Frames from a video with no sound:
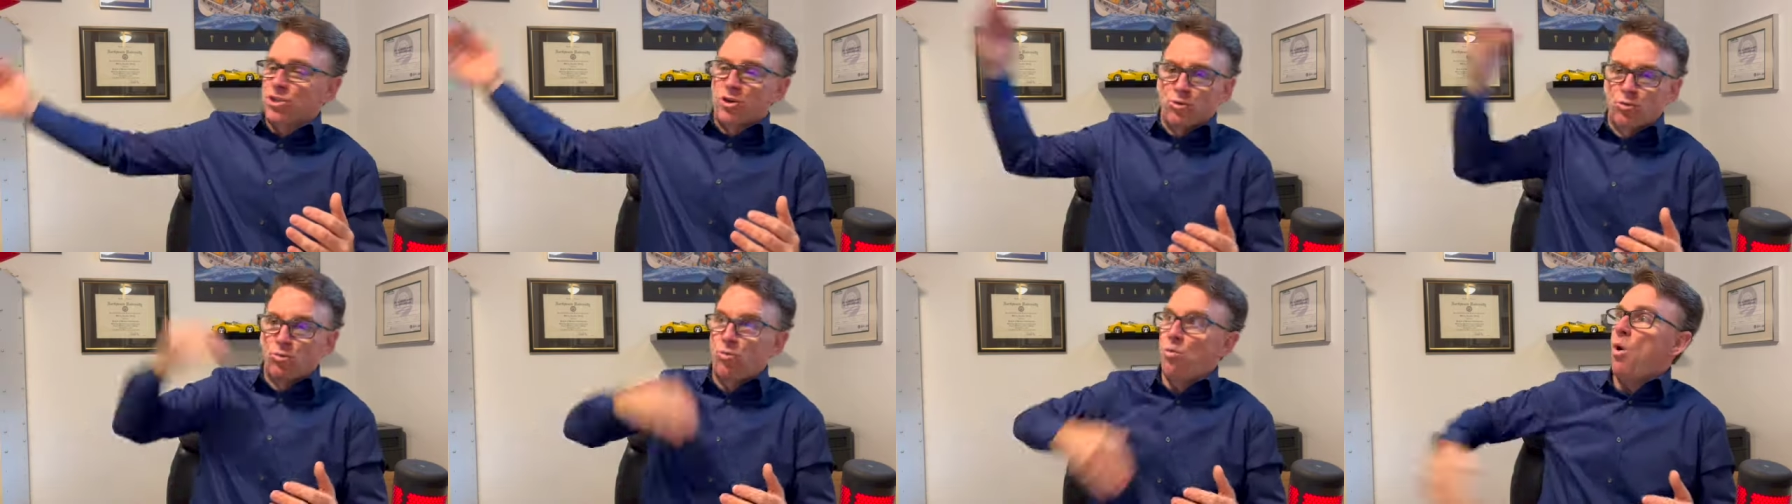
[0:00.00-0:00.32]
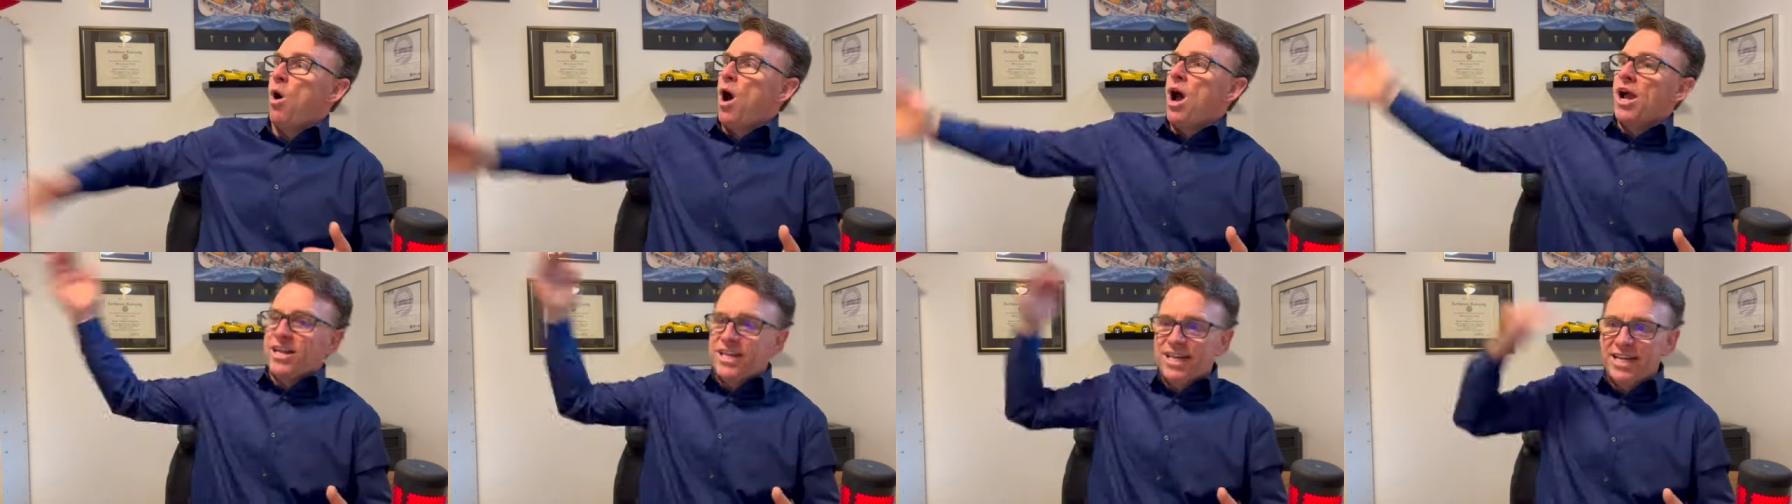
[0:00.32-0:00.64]
are
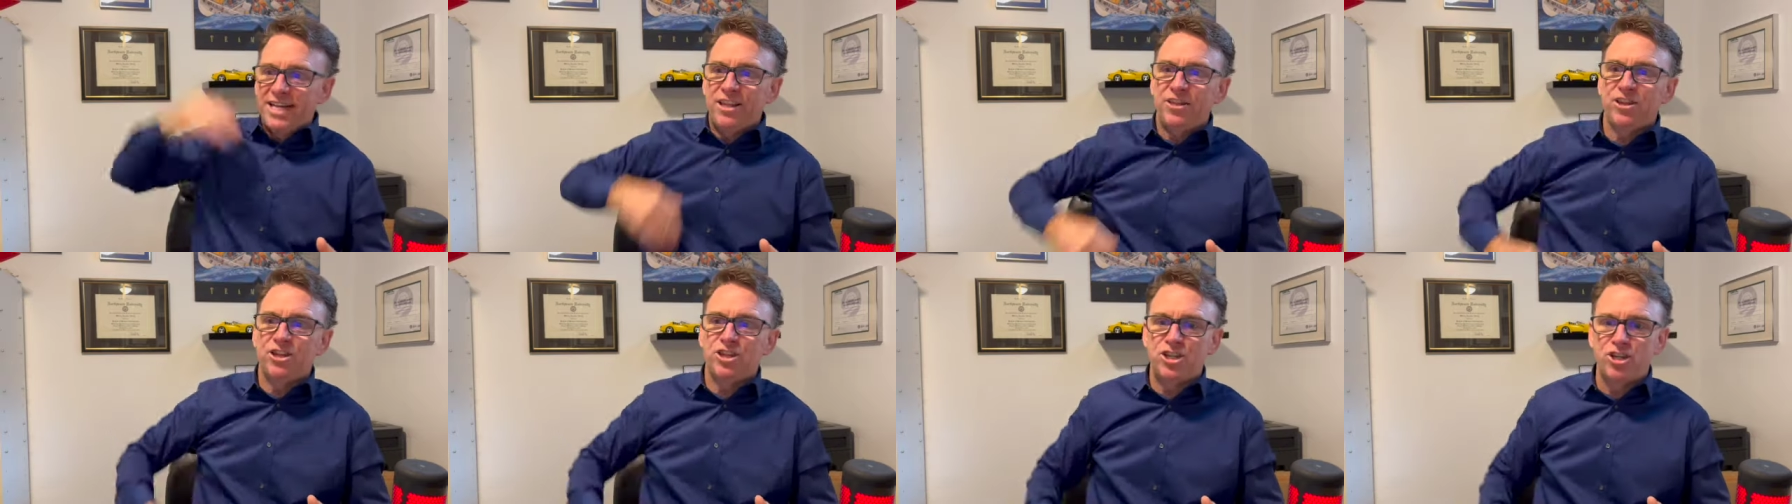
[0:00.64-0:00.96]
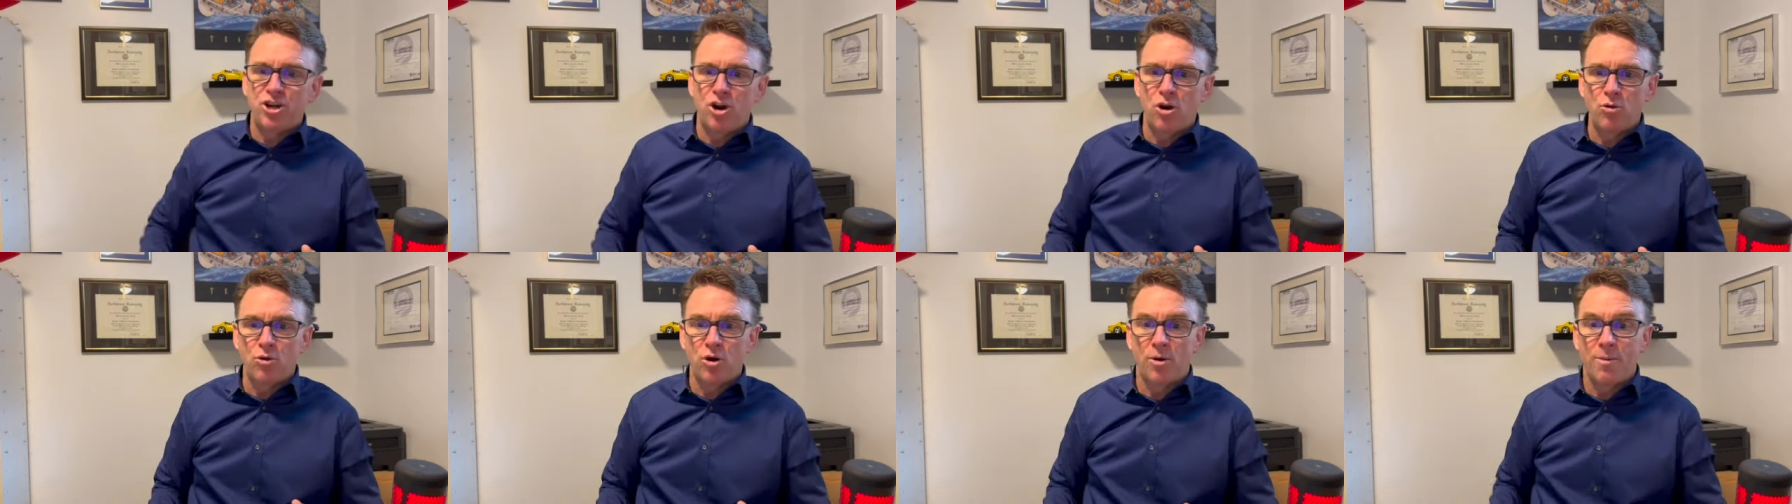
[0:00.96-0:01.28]
walking in the
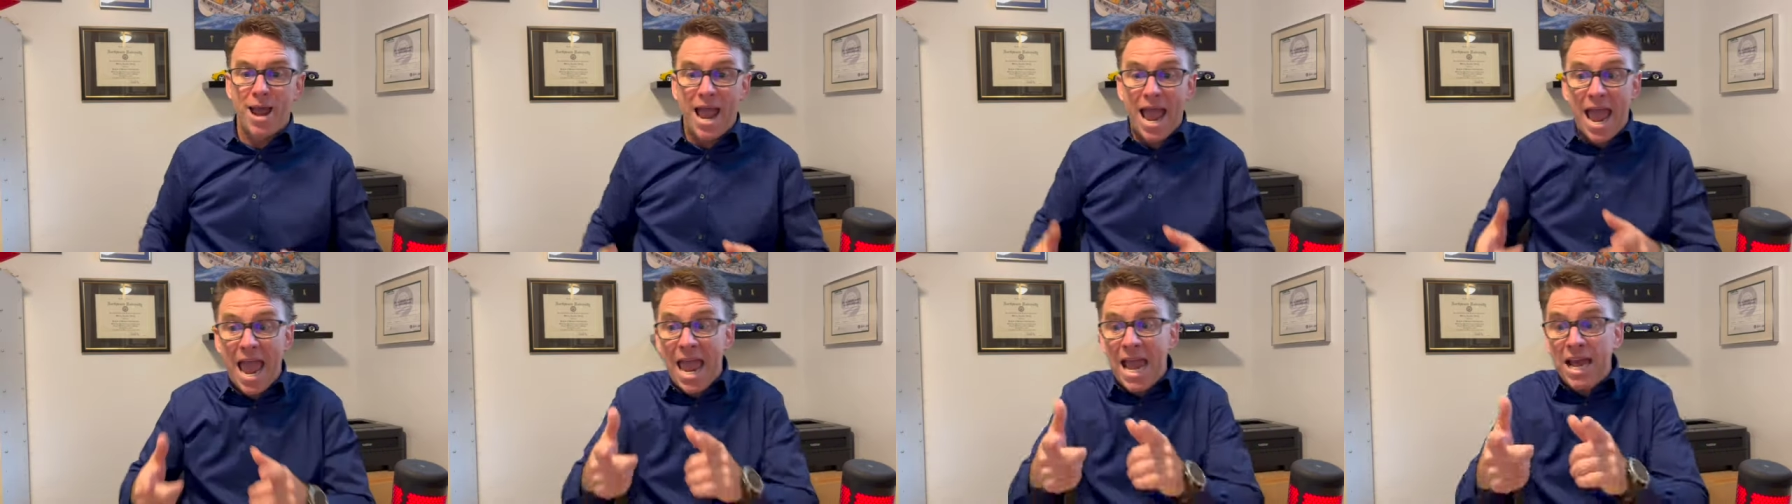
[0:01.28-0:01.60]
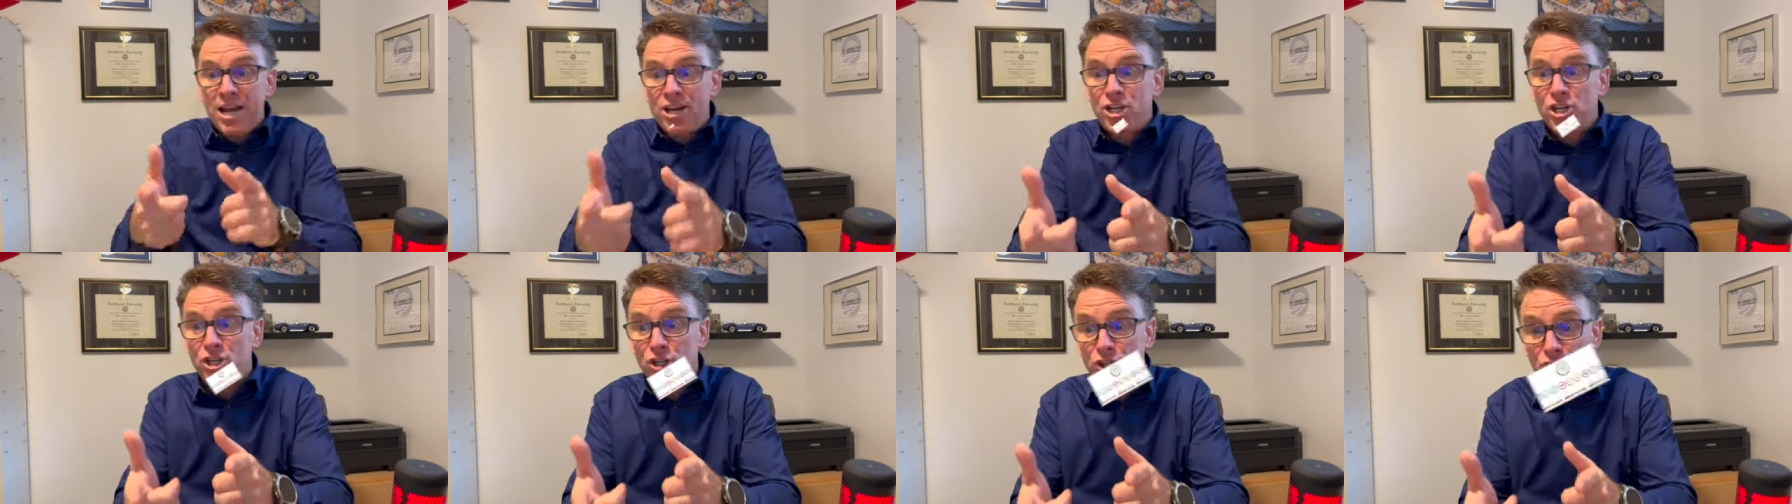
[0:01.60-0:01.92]
showroom and you're